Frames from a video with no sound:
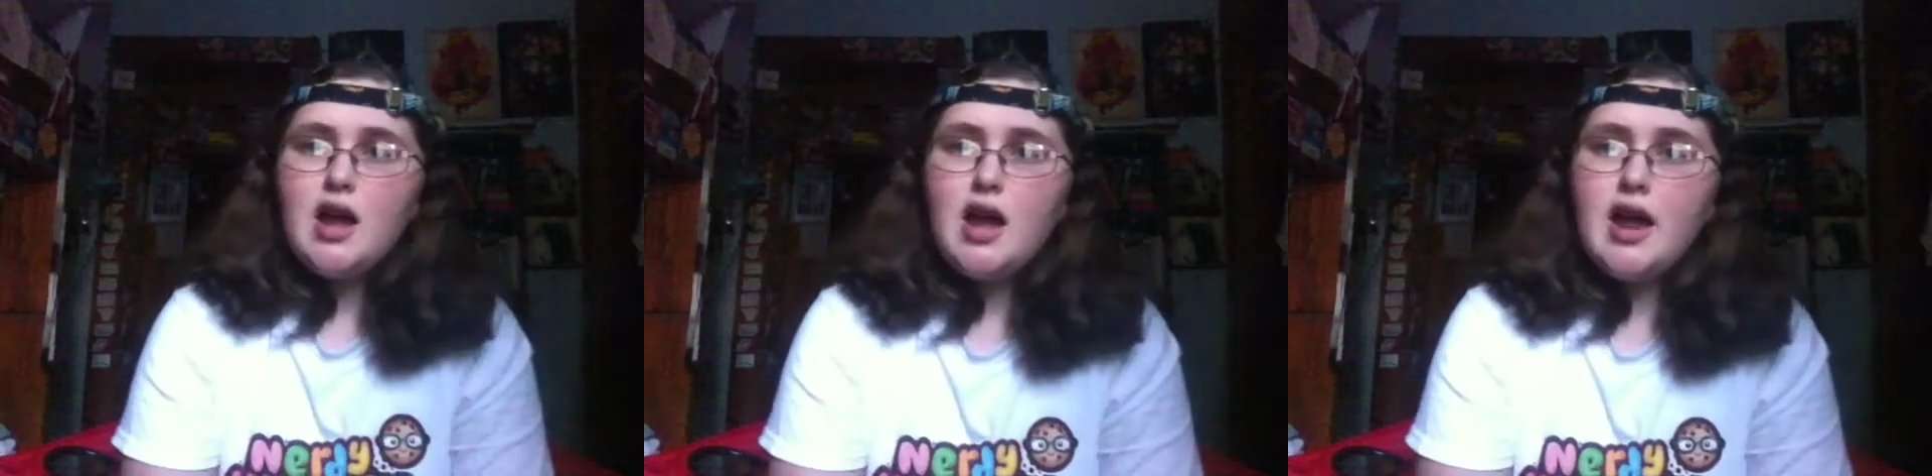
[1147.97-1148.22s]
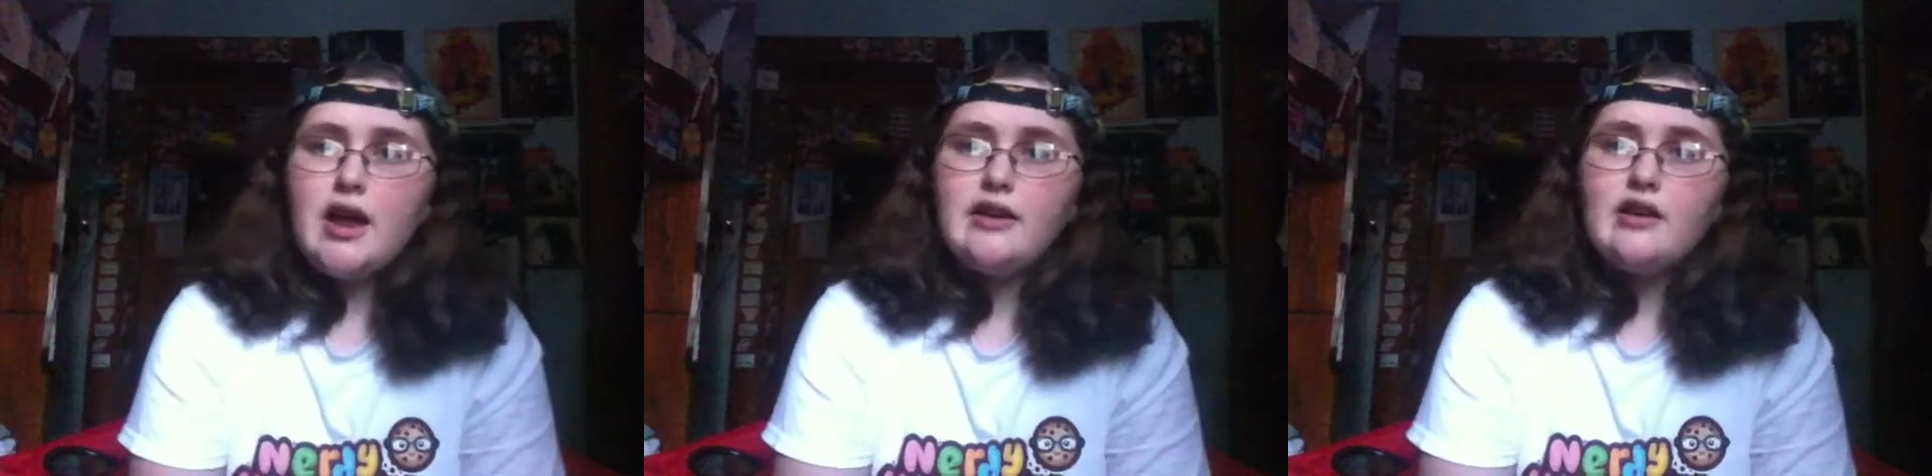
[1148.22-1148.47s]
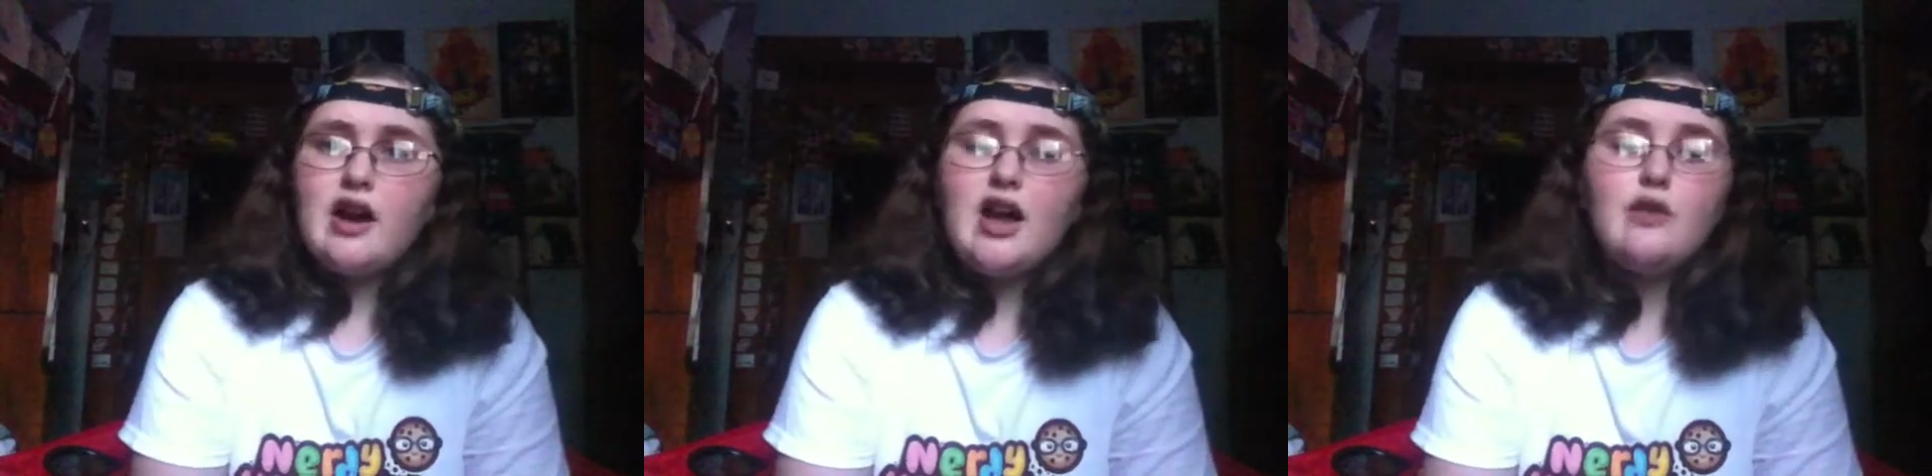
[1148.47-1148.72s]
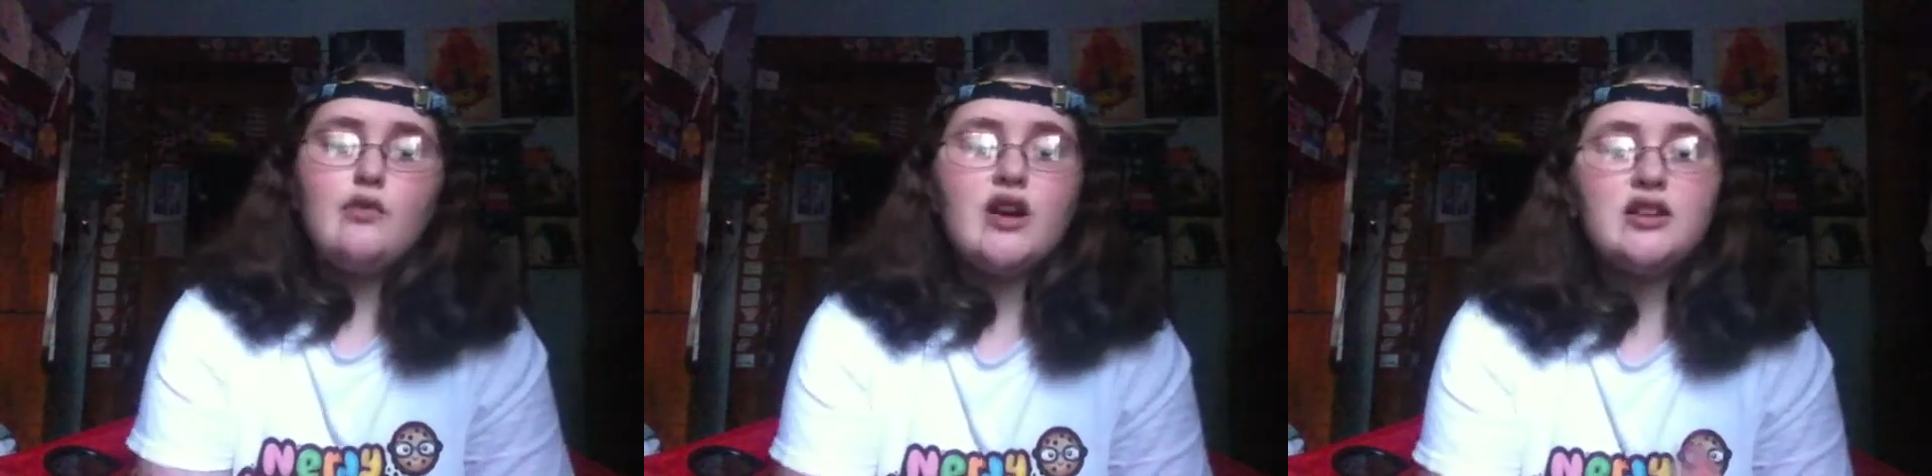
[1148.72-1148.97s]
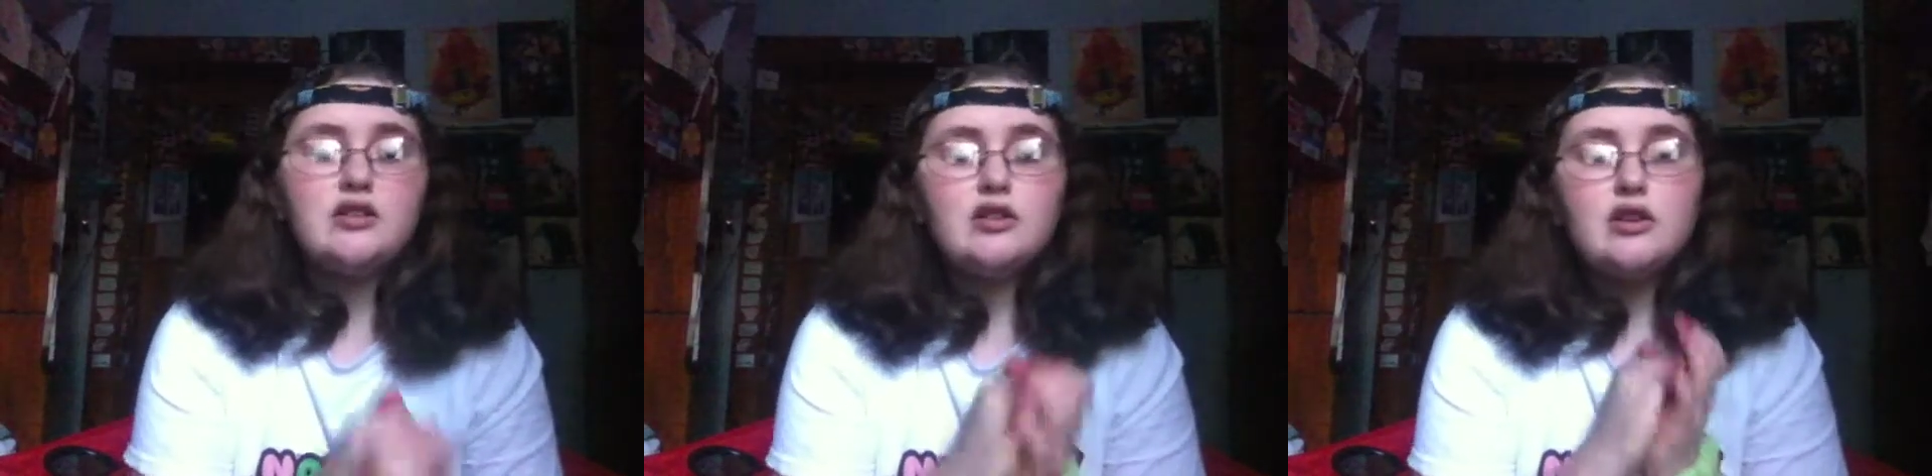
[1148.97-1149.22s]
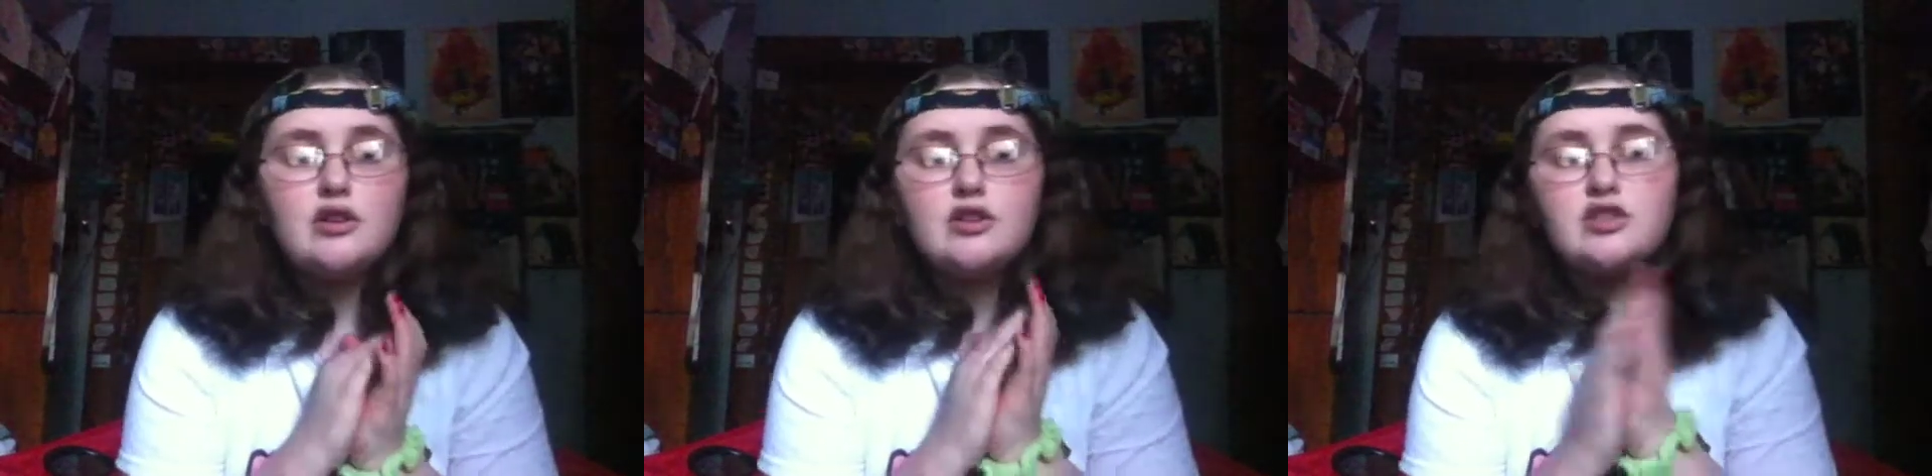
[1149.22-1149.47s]
And I went
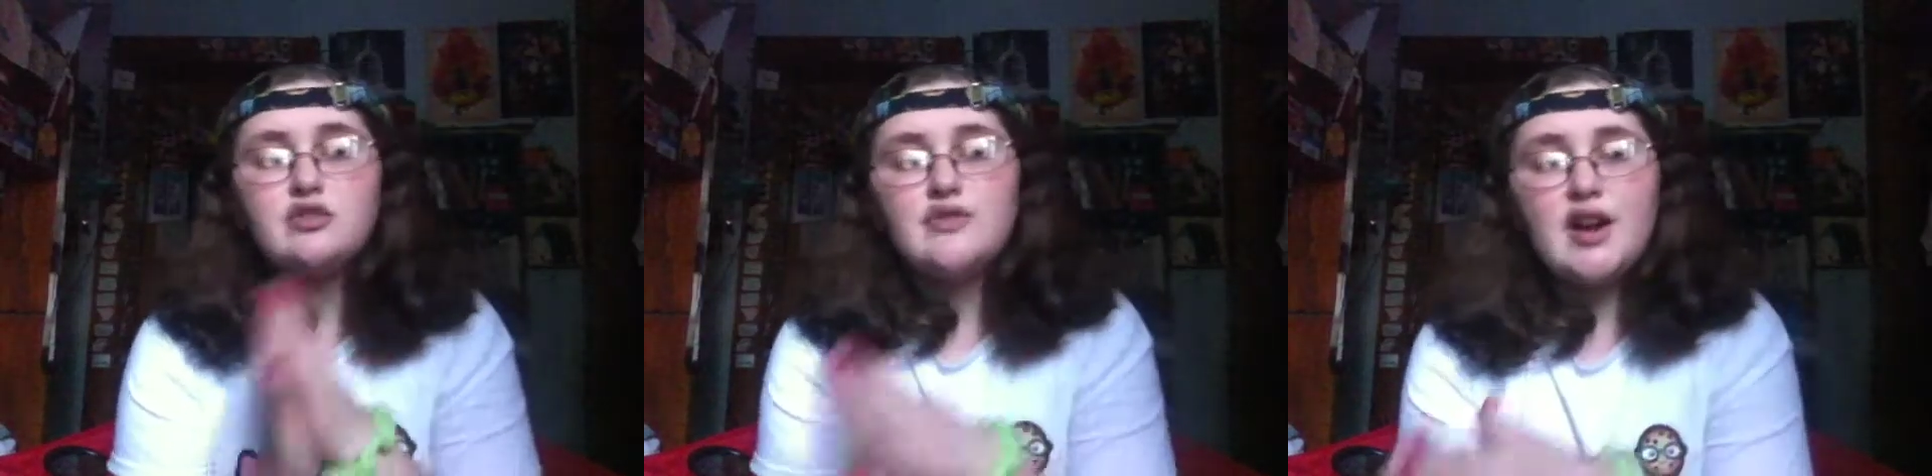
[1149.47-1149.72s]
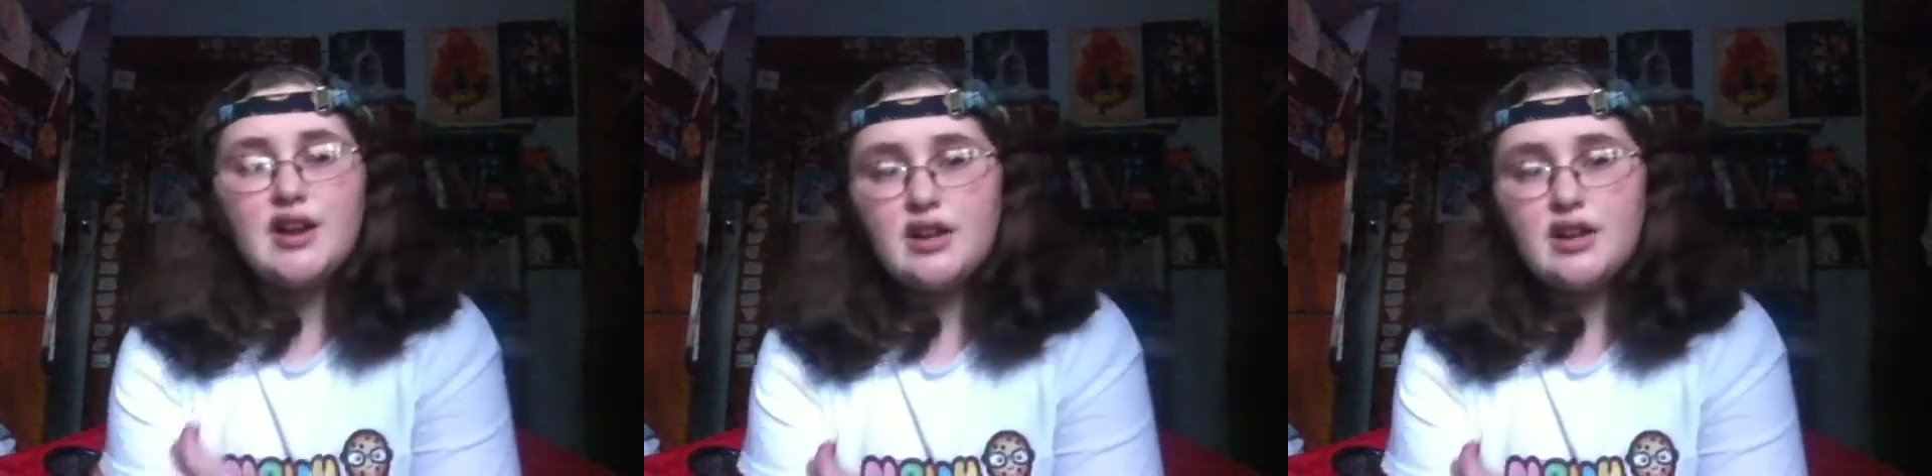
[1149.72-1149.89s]
straight